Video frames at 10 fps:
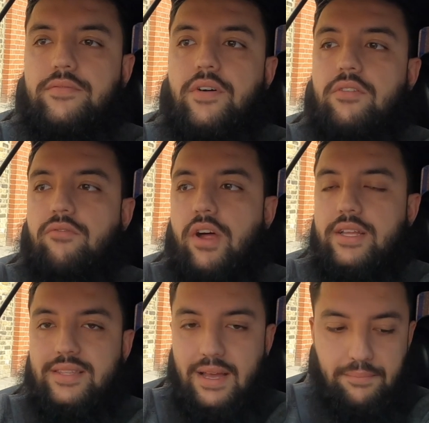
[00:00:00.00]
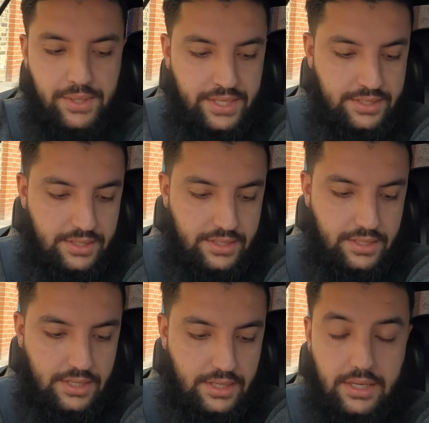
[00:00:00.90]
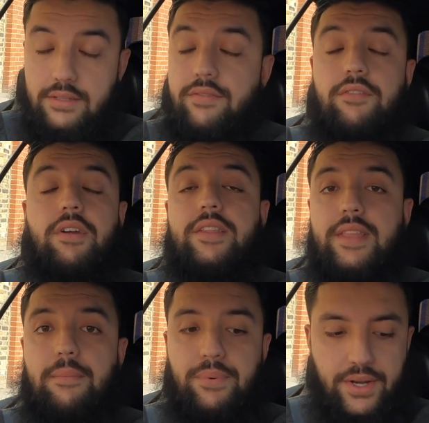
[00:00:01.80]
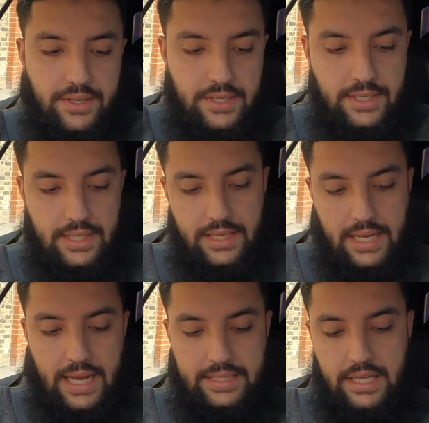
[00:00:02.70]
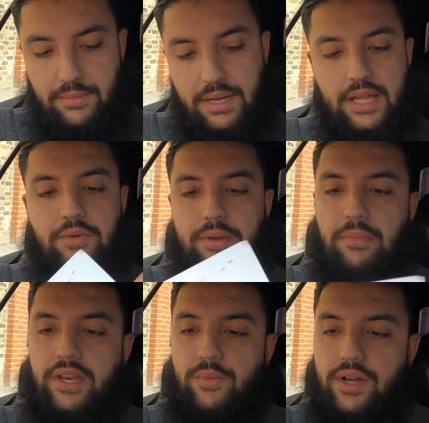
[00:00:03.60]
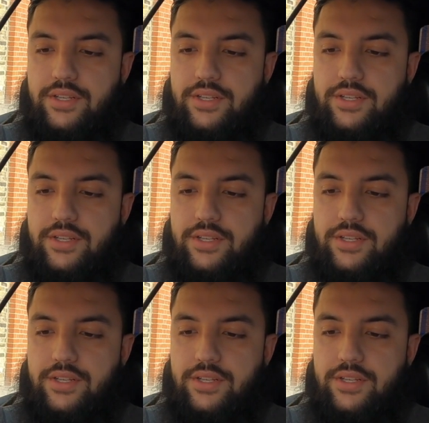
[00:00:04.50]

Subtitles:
front right dampening, front right damper. And but anyway, money